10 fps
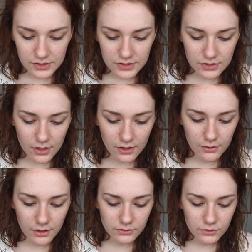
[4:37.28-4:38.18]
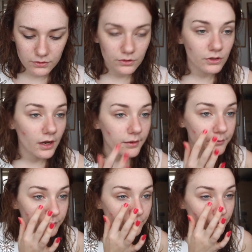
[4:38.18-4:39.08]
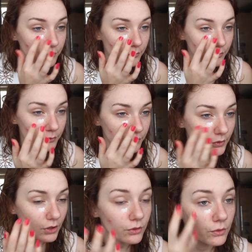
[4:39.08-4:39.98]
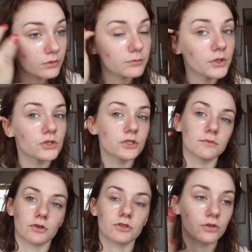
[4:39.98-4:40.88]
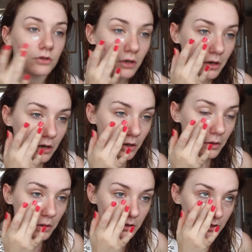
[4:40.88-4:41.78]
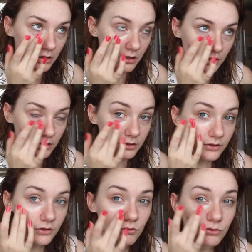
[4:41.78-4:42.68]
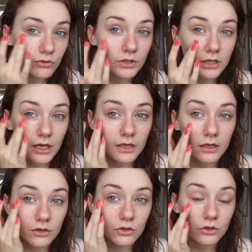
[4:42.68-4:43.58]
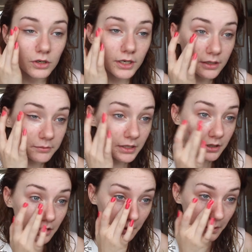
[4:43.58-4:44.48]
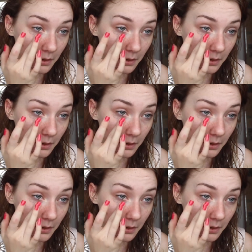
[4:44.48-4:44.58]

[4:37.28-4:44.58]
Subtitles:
So I'll talk, oh, put too much on. This is really creamy.